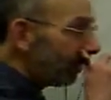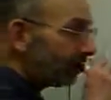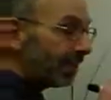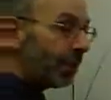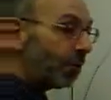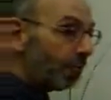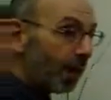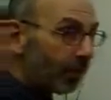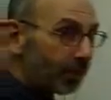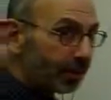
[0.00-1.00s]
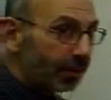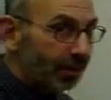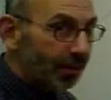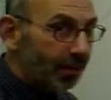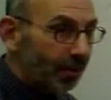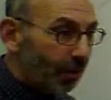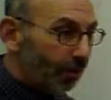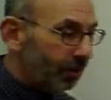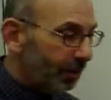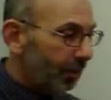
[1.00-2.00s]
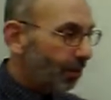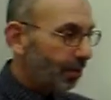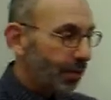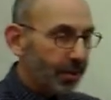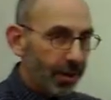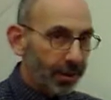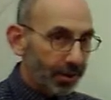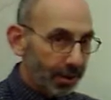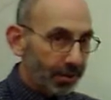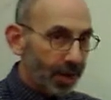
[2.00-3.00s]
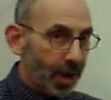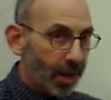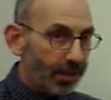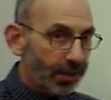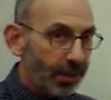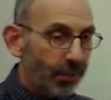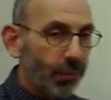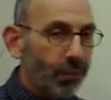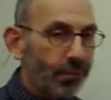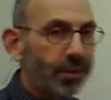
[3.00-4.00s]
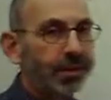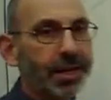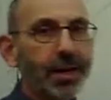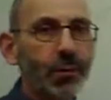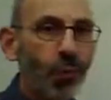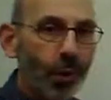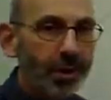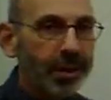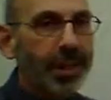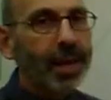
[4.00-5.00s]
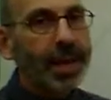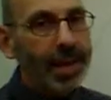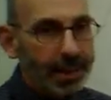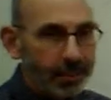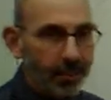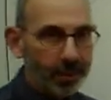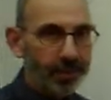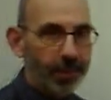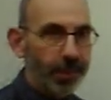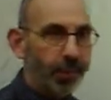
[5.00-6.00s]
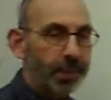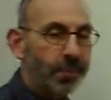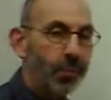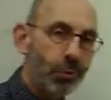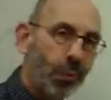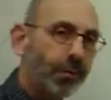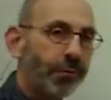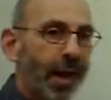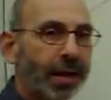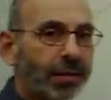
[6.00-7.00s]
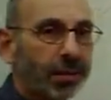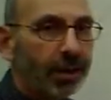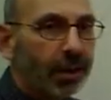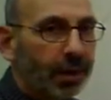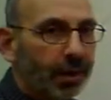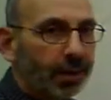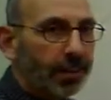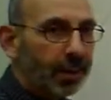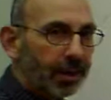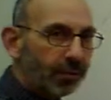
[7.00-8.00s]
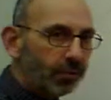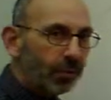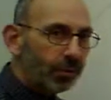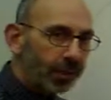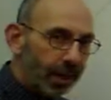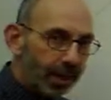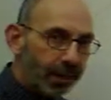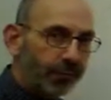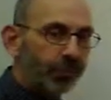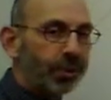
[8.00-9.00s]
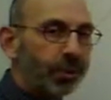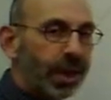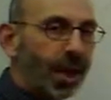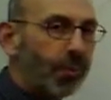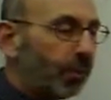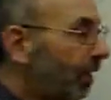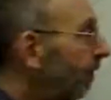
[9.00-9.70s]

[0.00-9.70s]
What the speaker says: things ceteris paribus, holding all things, other things constant. We're going to investigate one input, one factor that might control and influence output